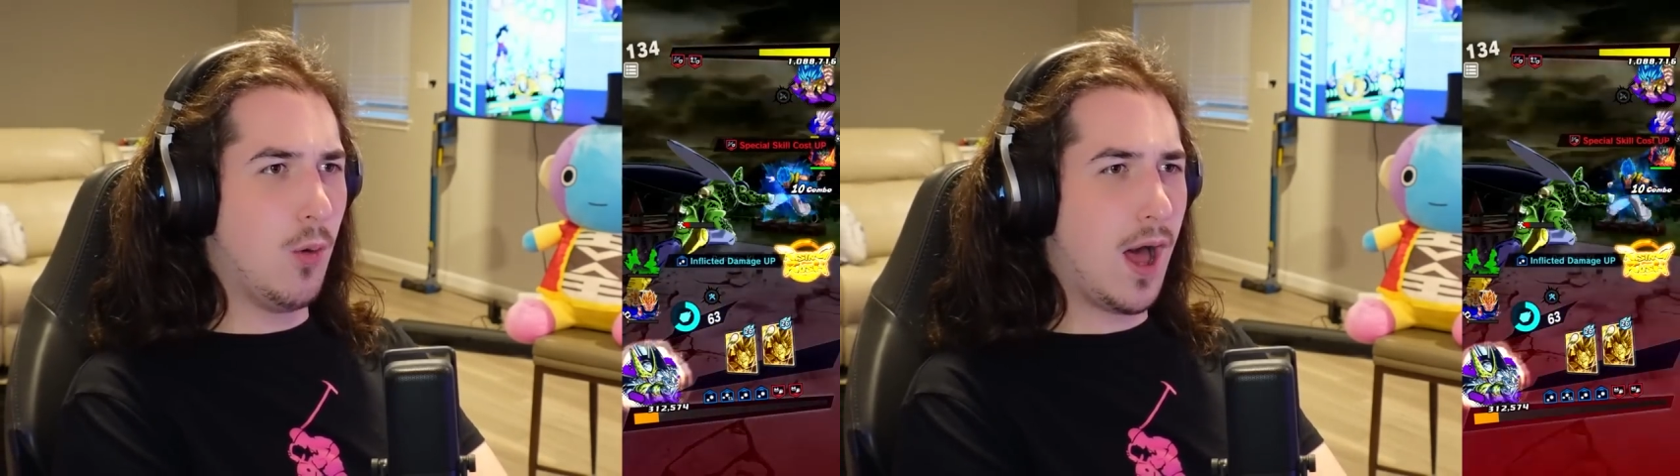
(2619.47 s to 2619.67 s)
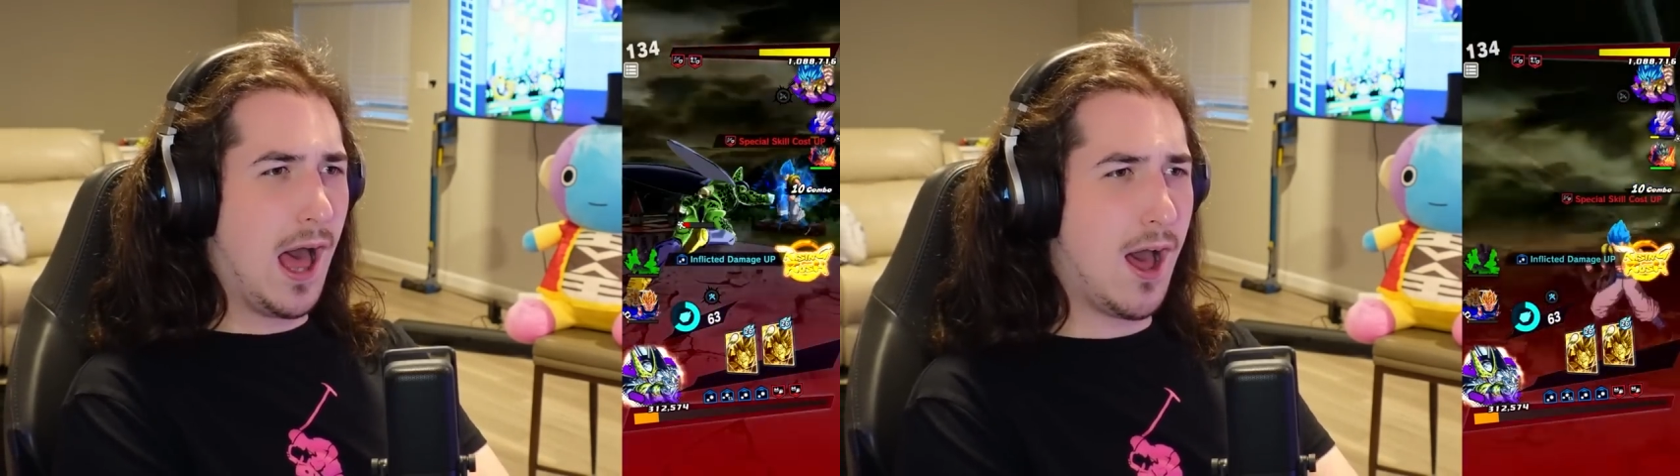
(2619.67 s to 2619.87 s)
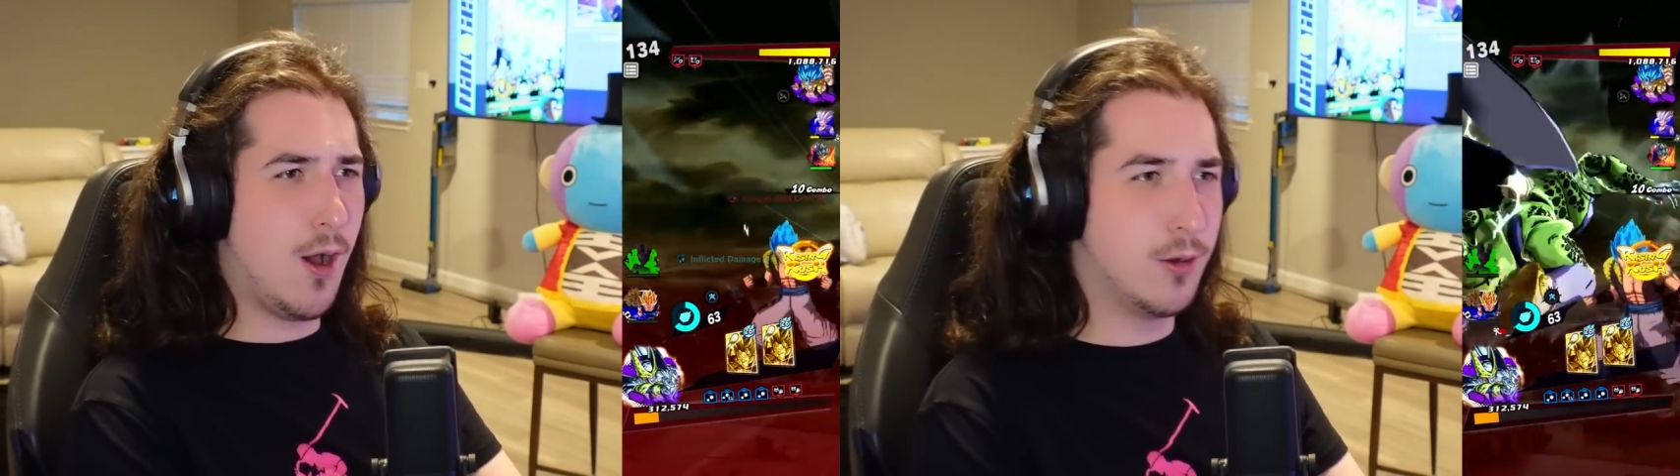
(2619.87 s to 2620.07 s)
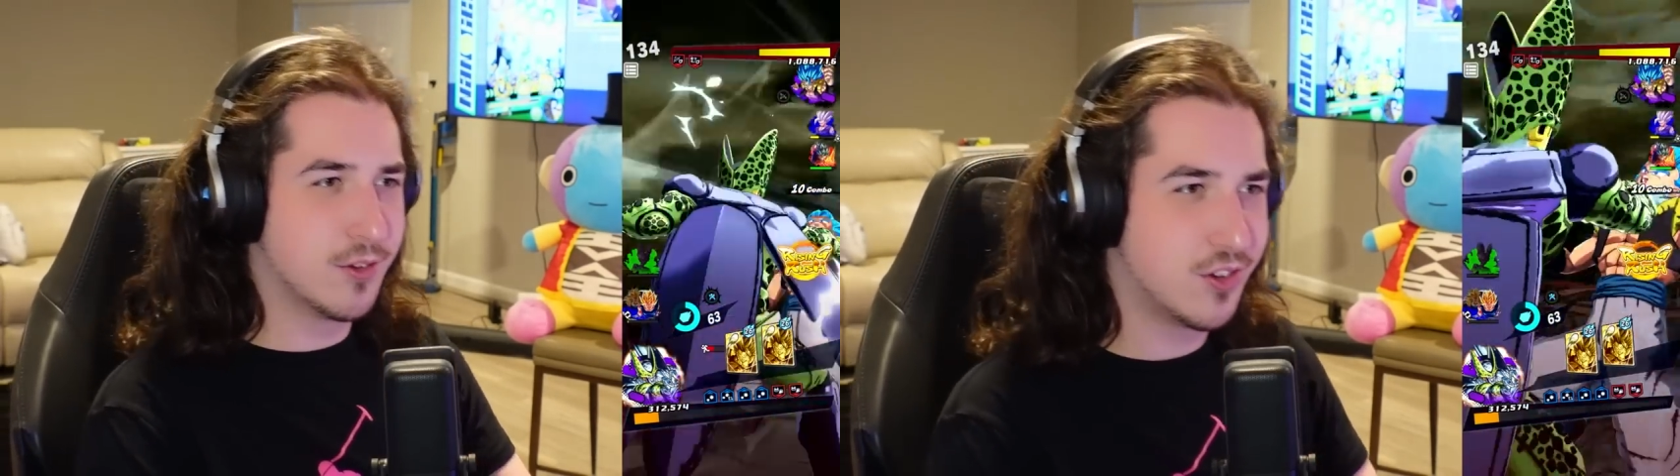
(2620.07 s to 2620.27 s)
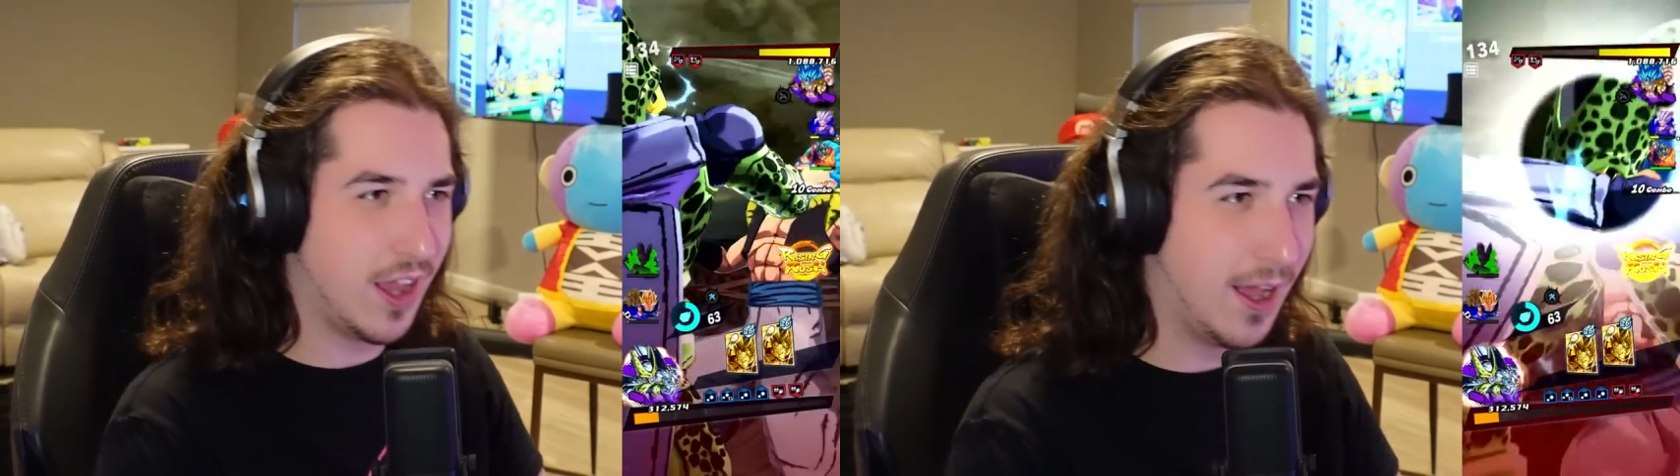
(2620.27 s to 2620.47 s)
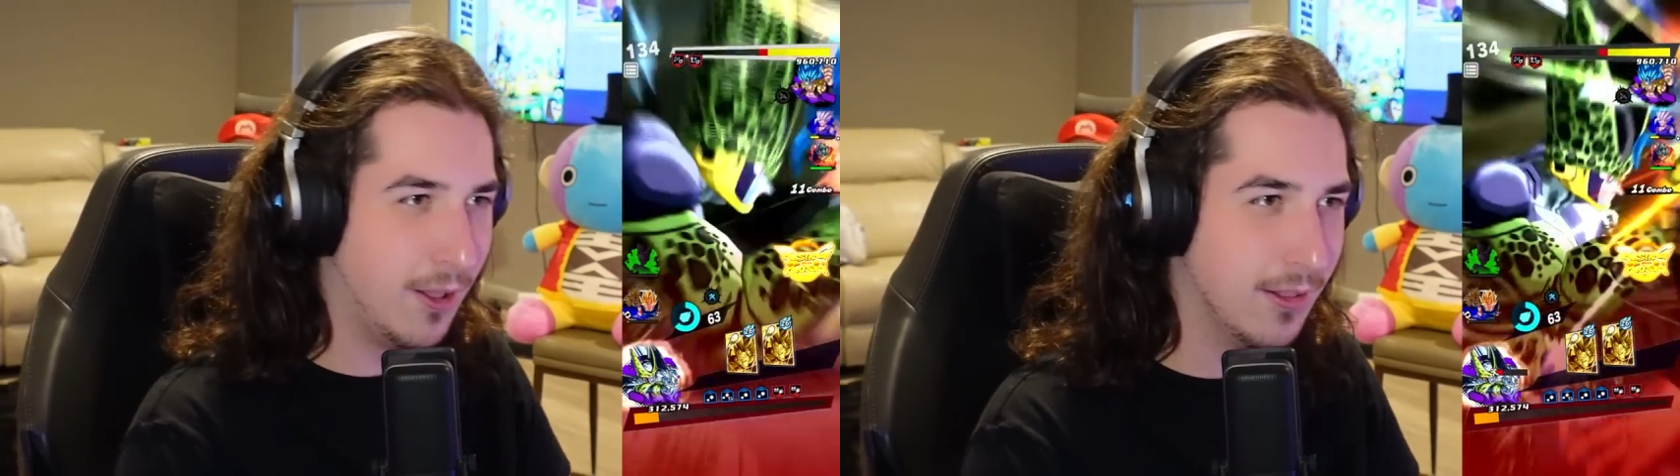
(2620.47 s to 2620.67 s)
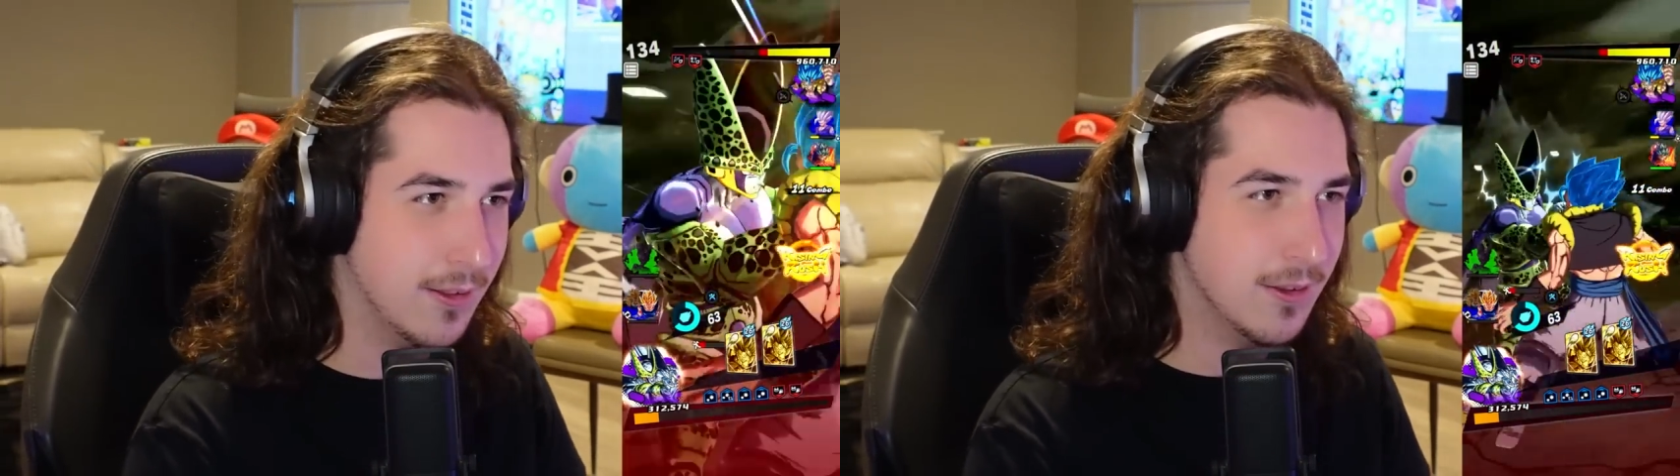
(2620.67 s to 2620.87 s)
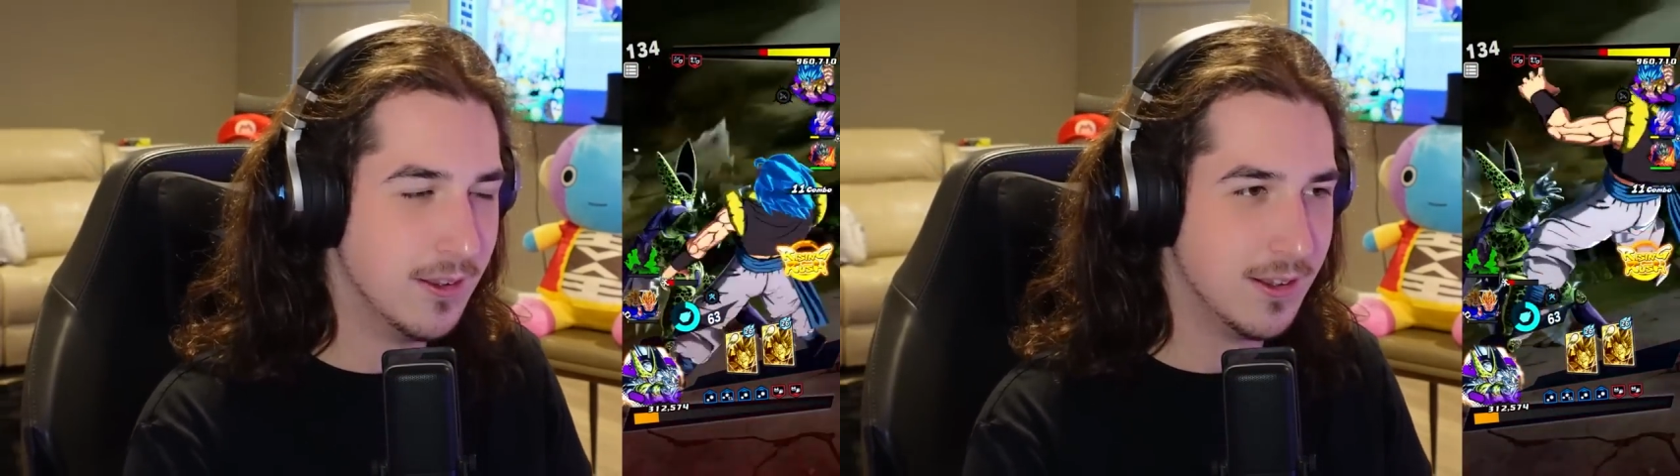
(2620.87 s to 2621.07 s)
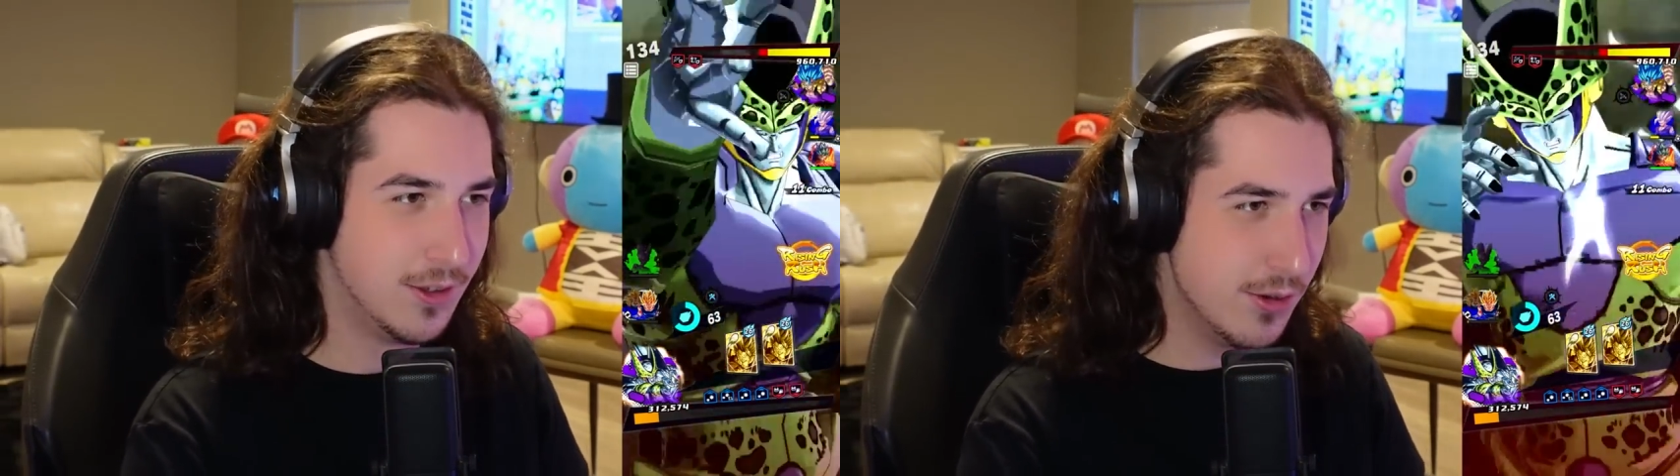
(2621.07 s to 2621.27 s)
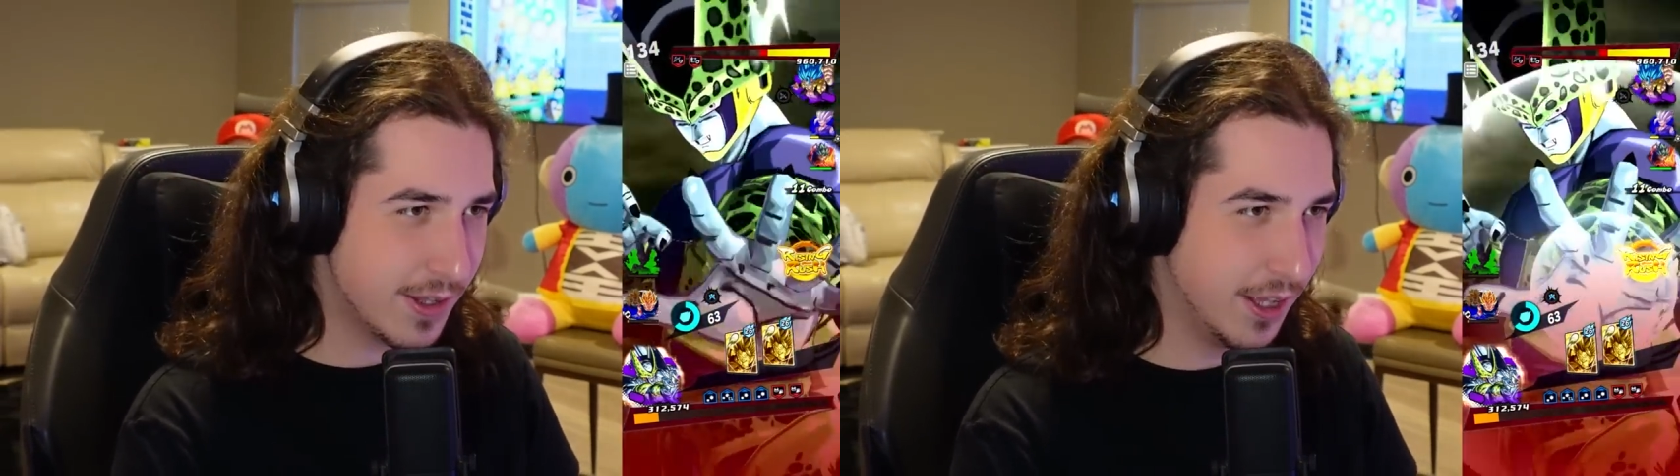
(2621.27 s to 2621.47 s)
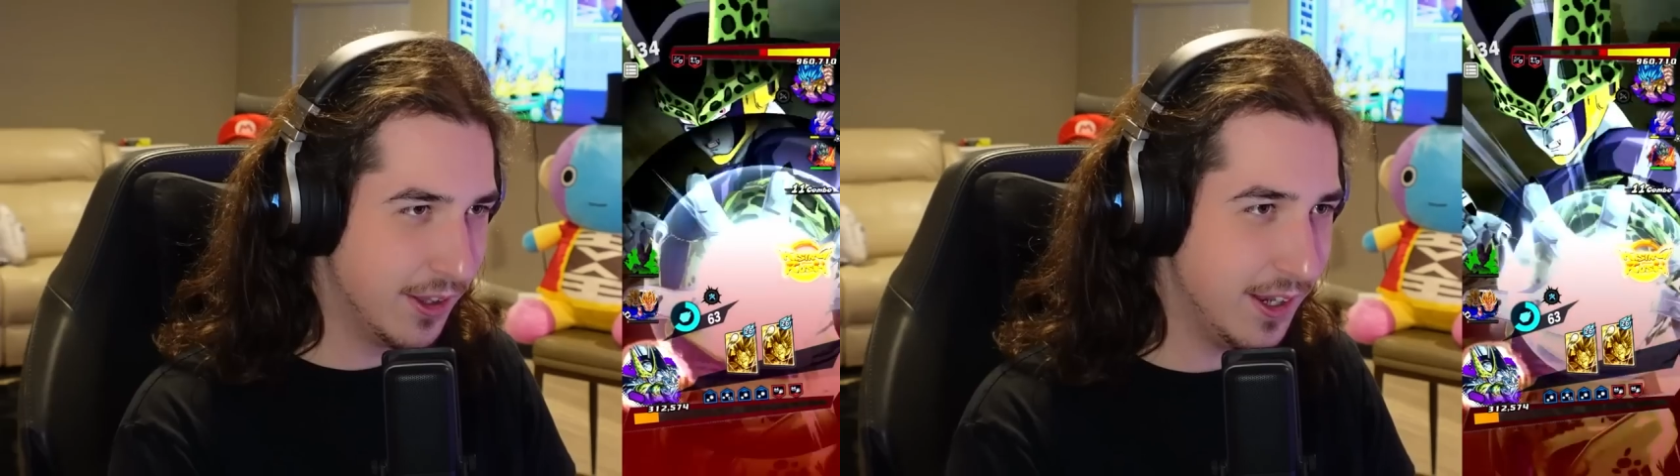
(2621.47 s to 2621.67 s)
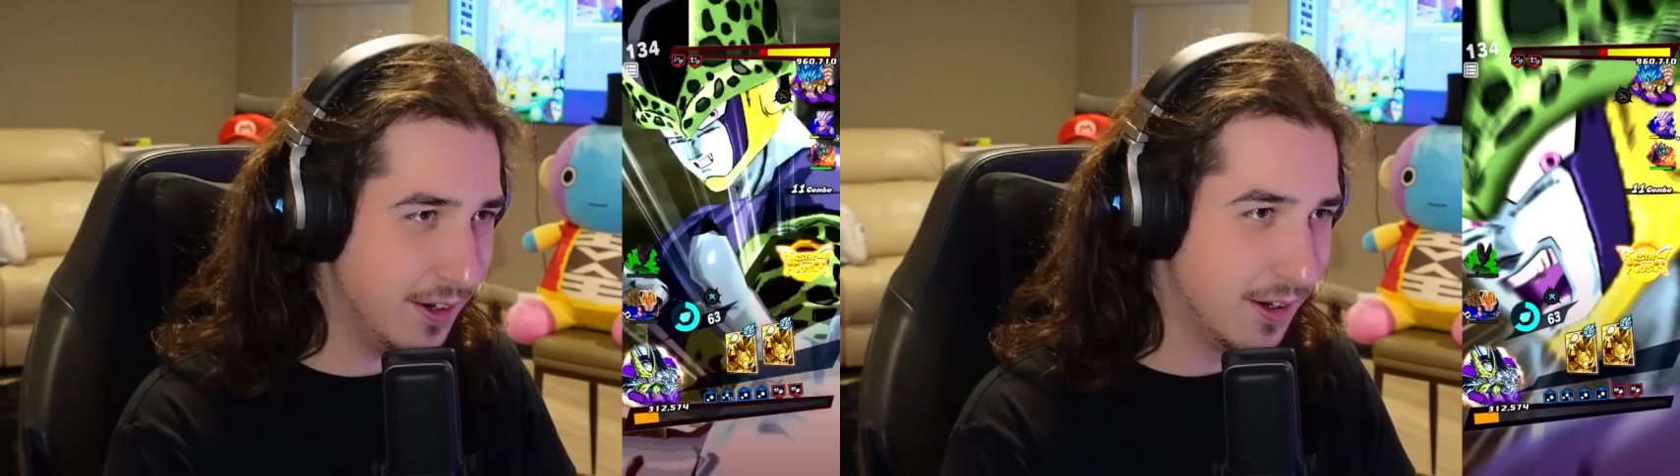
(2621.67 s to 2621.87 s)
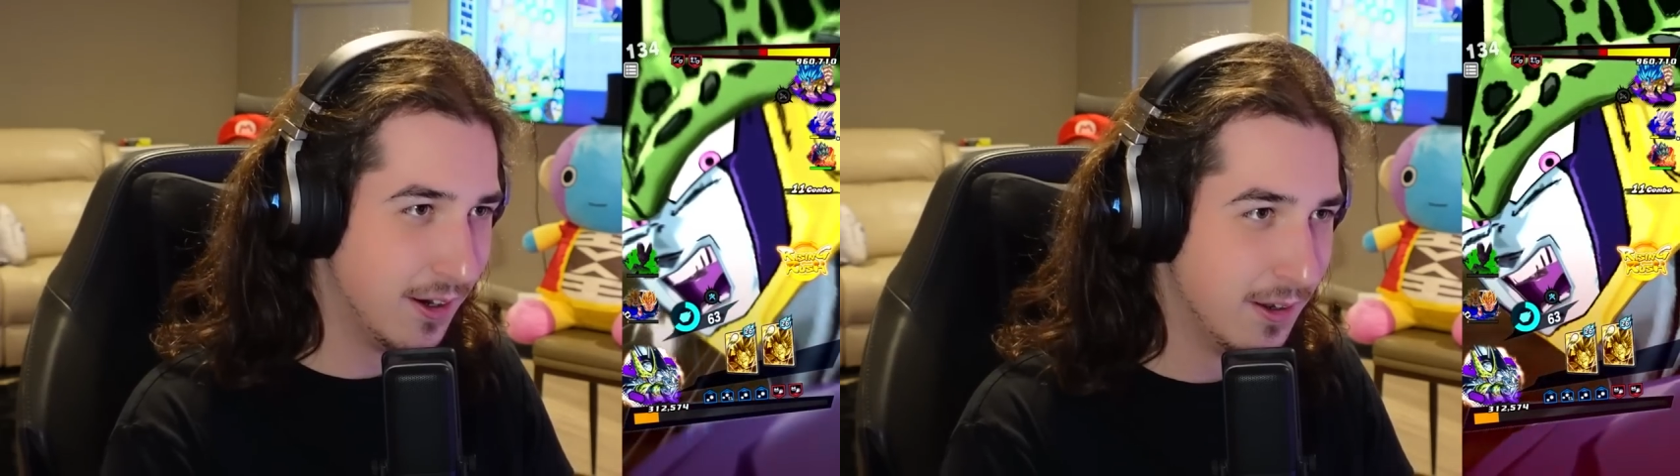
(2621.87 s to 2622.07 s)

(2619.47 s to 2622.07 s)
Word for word: whoa, Cell. Did you kill here?